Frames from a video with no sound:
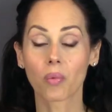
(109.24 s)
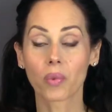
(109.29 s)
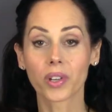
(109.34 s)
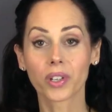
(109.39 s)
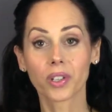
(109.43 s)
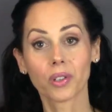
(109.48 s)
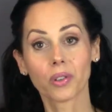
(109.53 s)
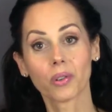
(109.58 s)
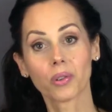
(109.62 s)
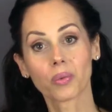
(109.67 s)

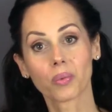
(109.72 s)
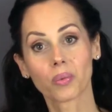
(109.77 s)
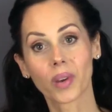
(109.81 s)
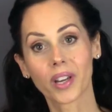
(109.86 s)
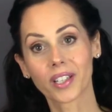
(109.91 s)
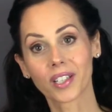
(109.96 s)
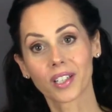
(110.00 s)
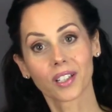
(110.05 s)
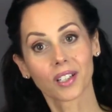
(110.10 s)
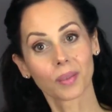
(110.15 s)
renewed
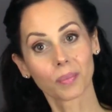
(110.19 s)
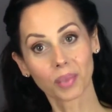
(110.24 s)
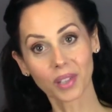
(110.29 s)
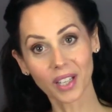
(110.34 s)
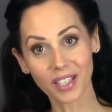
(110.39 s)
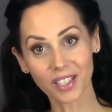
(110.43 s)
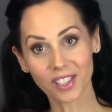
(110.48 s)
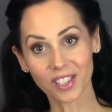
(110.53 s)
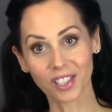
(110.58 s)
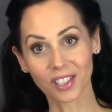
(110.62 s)
radiant
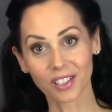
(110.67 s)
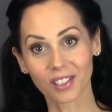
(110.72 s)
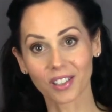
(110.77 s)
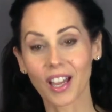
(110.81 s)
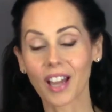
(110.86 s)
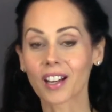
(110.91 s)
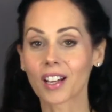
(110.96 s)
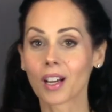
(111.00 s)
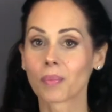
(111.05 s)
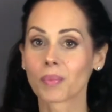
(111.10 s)
complexion.
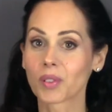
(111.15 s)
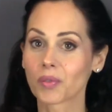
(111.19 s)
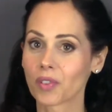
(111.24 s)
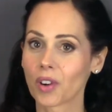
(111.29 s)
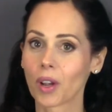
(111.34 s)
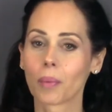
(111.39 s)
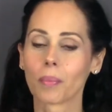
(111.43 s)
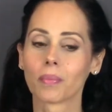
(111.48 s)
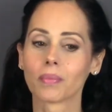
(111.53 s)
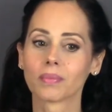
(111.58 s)
That comes
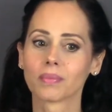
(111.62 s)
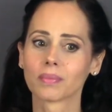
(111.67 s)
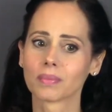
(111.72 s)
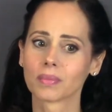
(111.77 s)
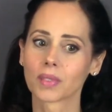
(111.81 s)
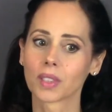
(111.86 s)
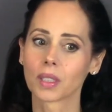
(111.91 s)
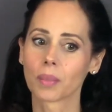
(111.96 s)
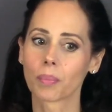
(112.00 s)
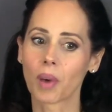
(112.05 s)
from
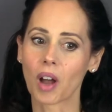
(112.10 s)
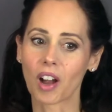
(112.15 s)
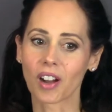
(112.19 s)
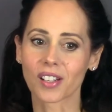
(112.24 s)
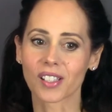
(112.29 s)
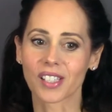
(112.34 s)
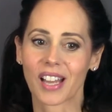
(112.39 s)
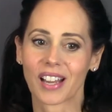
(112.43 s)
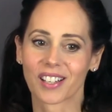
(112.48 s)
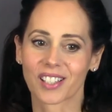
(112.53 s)
the box